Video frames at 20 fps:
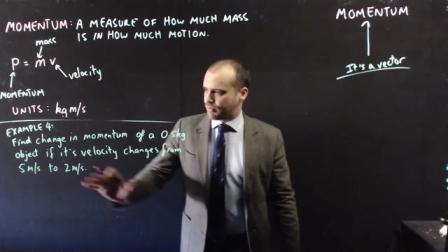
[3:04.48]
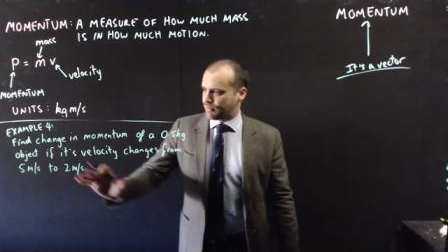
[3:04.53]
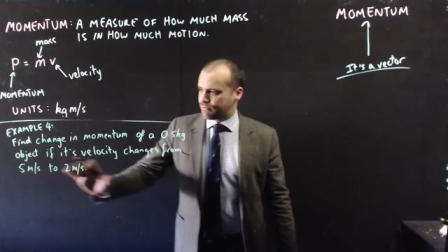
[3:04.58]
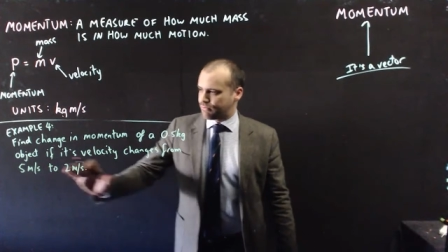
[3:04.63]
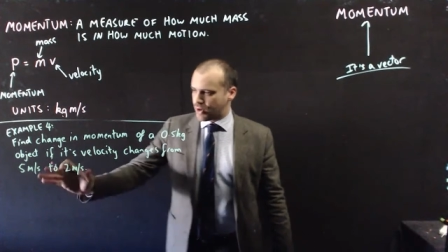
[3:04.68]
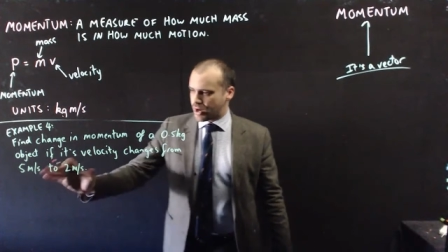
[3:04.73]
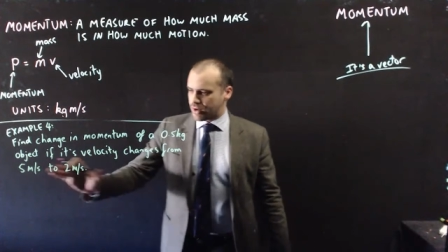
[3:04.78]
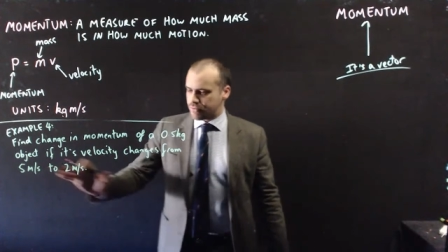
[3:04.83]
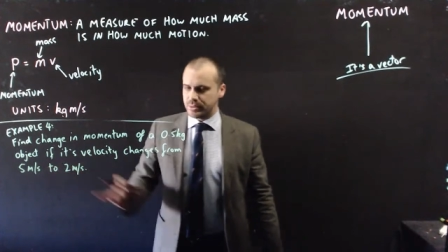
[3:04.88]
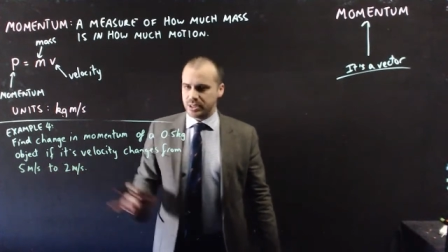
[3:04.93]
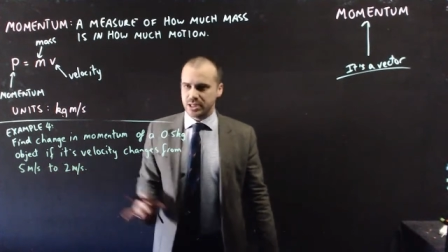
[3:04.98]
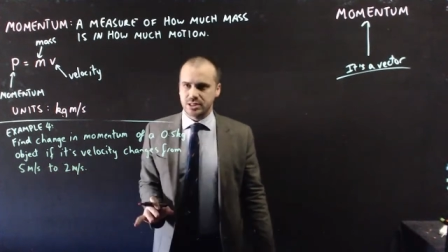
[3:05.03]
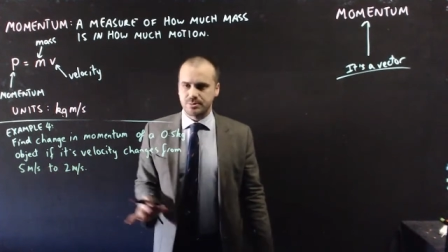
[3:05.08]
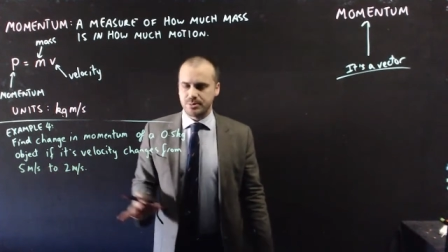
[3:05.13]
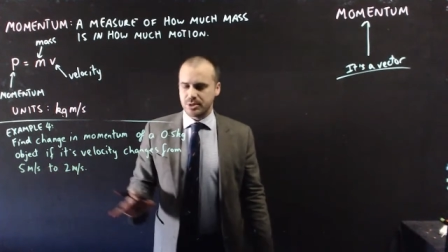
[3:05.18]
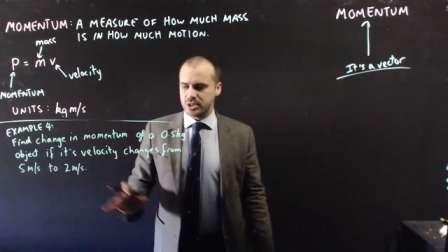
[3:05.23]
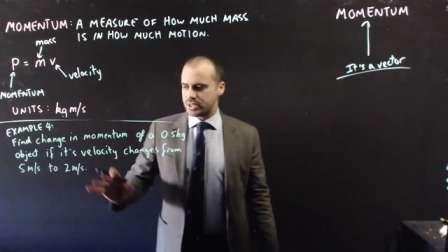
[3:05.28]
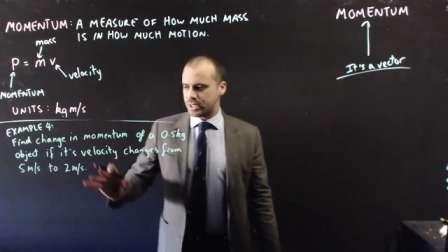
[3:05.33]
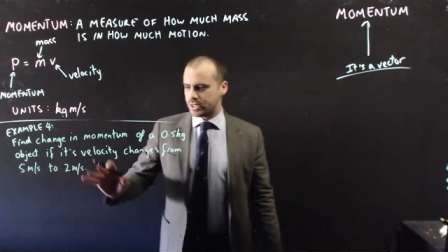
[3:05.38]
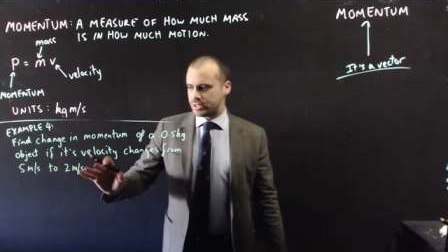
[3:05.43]
from 5 meters
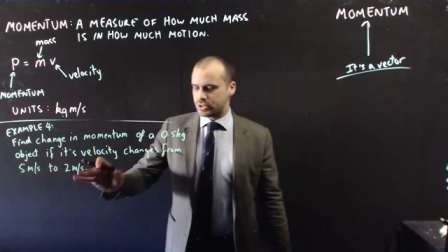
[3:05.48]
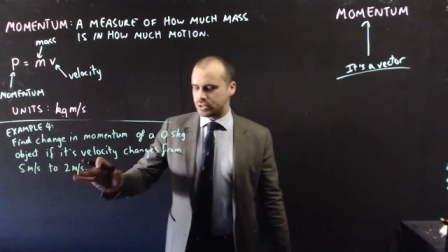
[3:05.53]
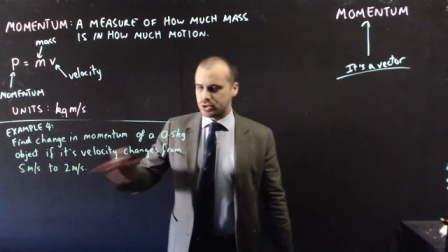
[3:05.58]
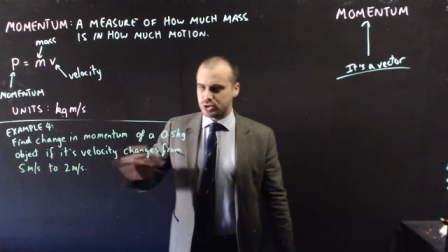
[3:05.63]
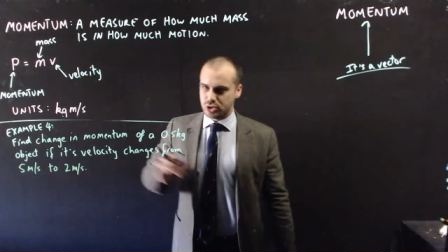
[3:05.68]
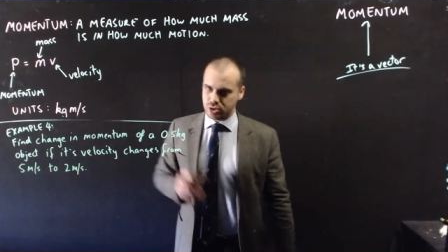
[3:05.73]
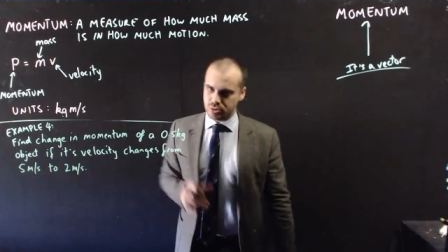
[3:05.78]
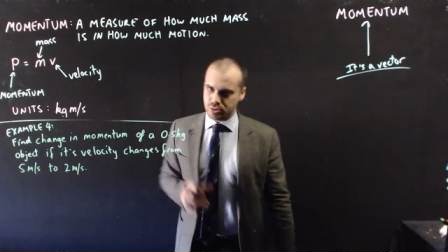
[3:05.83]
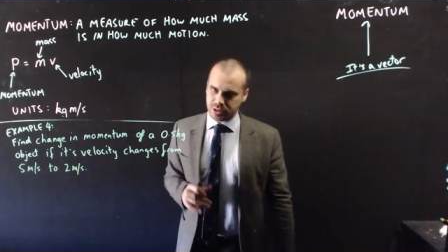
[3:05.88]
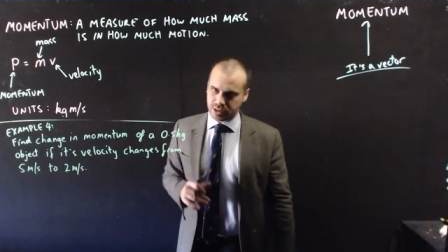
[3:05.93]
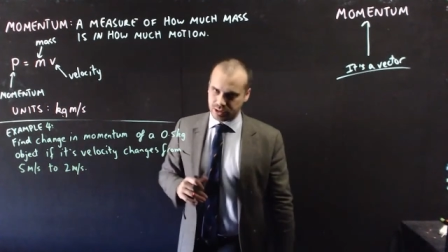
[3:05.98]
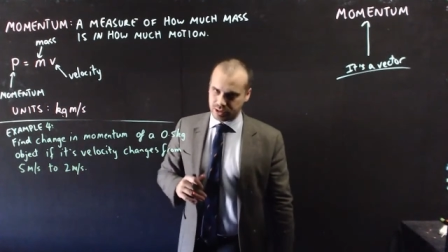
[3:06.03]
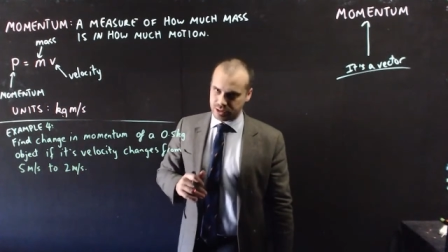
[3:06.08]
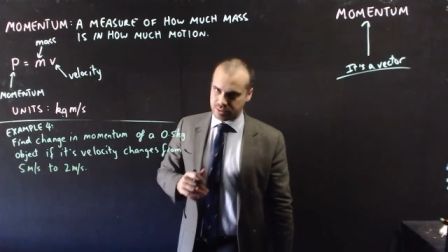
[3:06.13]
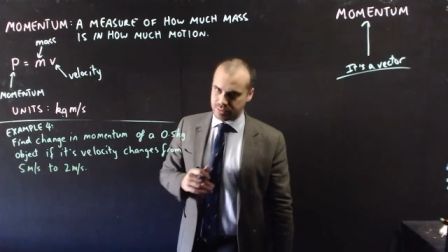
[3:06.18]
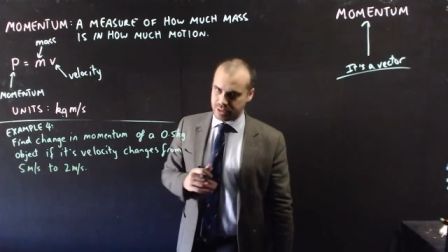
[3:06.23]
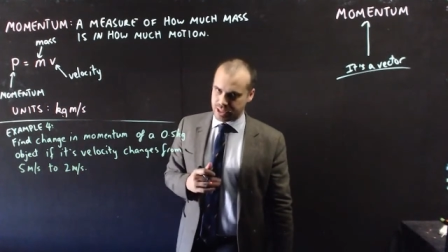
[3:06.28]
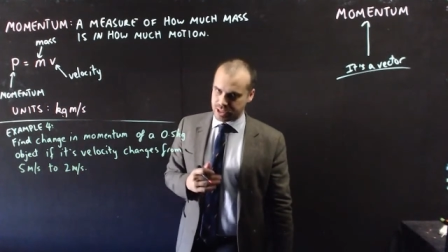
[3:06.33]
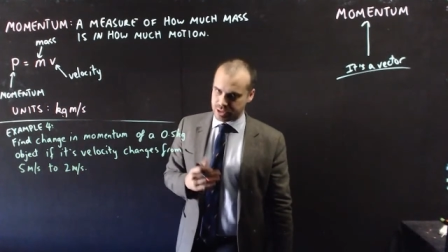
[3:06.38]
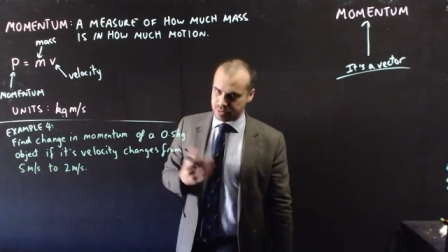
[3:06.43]
per second to 2
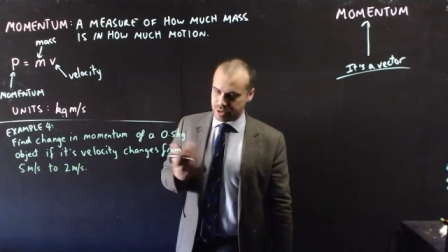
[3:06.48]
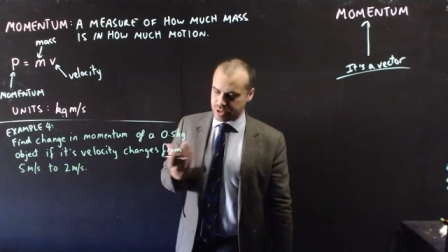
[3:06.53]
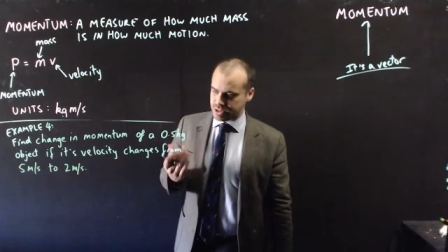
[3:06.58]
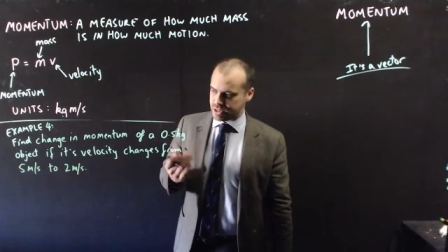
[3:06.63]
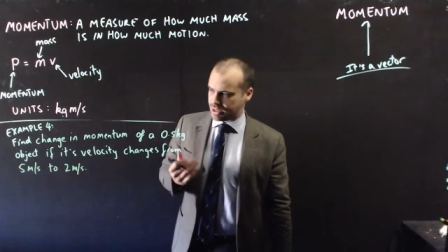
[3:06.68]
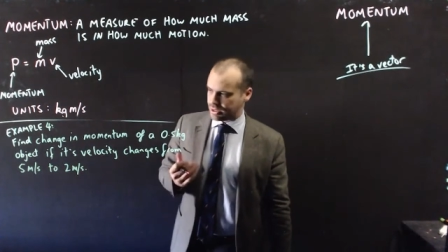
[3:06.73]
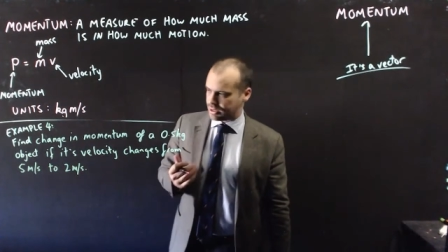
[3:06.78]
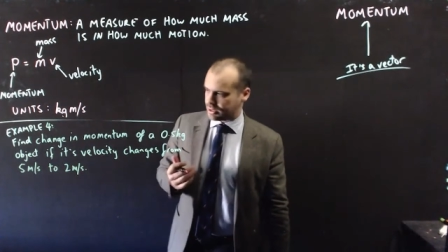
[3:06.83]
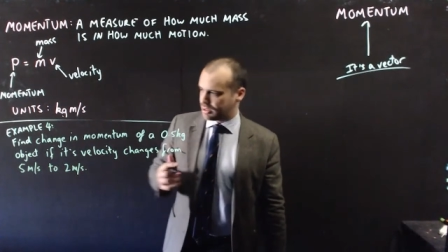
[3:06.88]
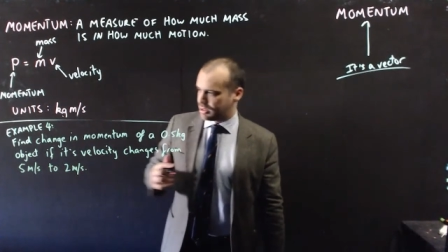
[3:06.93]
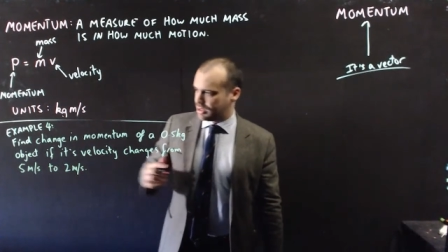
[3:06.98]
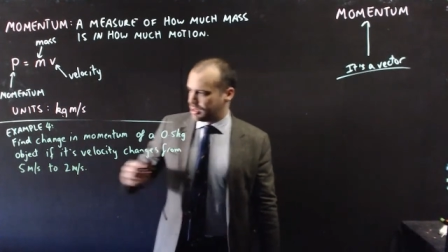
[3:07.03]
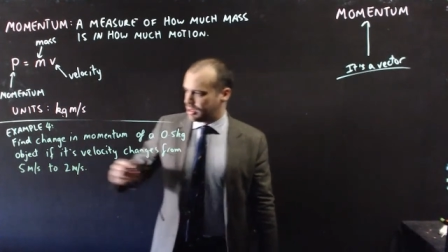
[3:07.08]
meters per second.